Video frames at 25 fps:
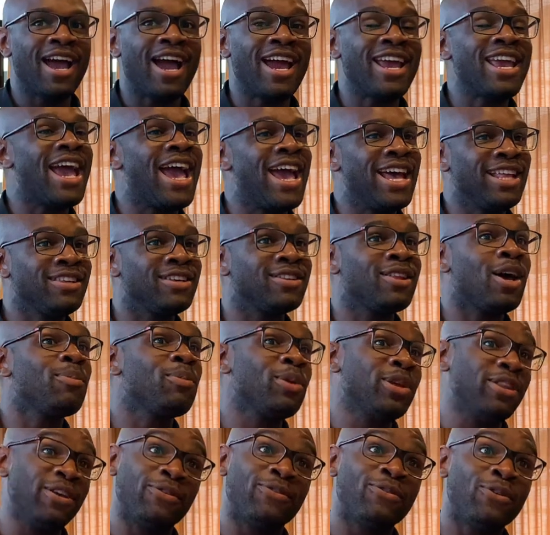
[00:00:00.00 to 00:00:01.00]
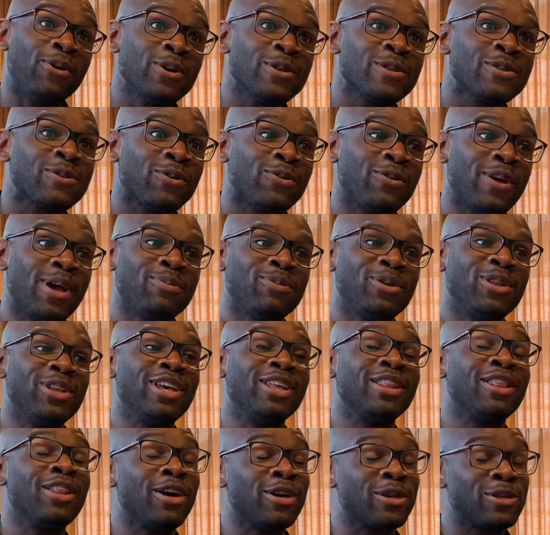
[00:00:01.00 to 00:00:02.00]
I ended up in a foster family
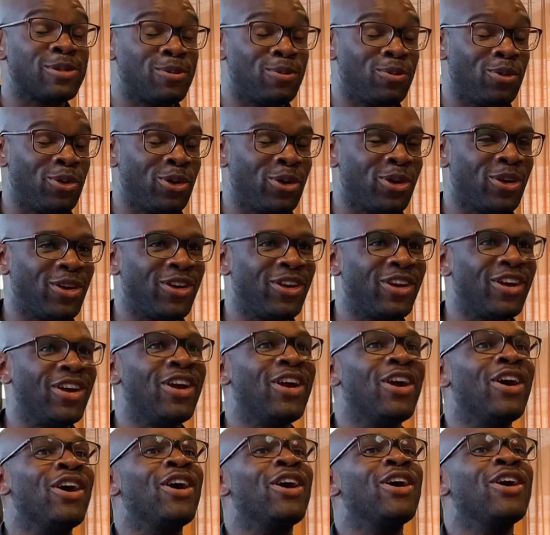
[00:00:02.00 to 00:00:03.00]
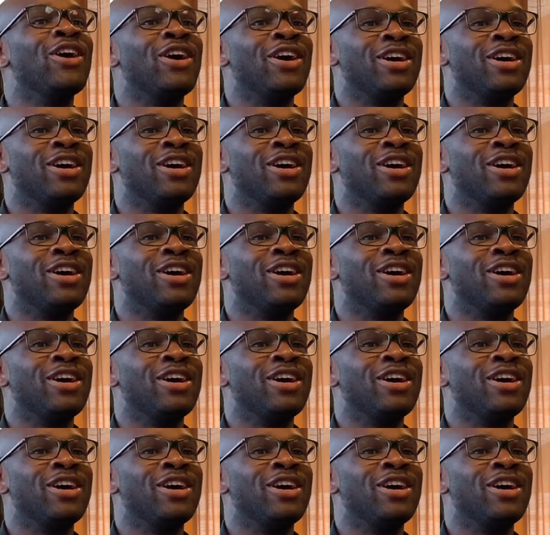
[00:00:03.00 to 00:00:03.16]
in Luxembourg. Okay.